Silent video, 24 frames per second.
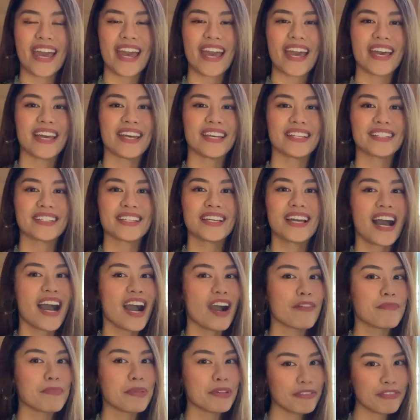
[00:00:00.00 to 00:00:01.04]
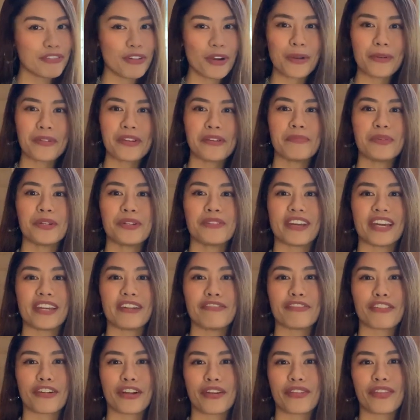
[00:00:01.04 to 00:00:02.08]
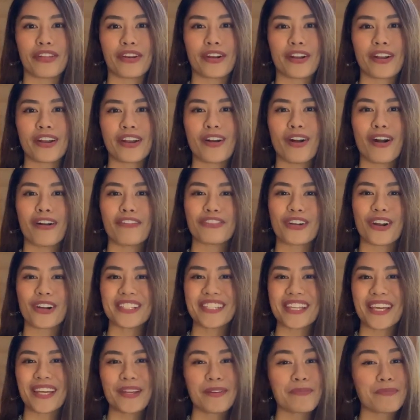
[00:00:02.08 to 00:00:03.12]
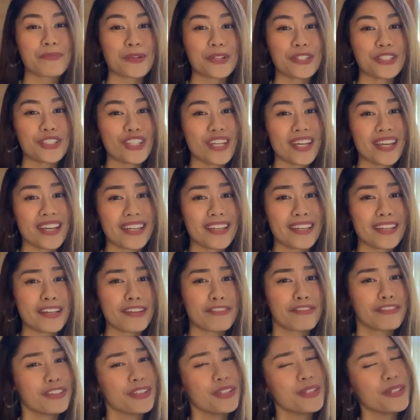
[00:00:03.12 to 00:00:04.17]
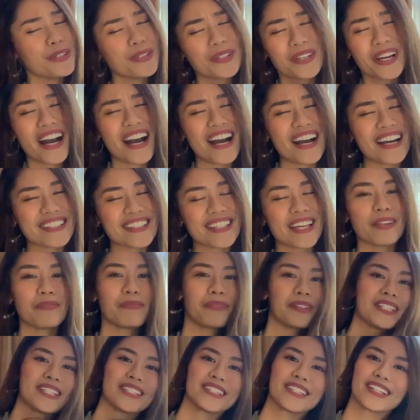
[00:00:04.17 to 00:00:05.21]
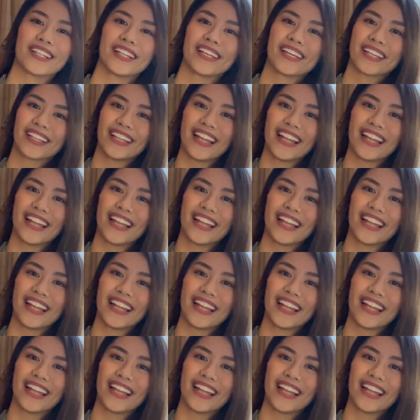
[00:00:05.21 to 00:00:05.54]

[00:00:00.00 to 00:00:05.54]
And before we move any further, of course, I'd appreciate it if you guys can please click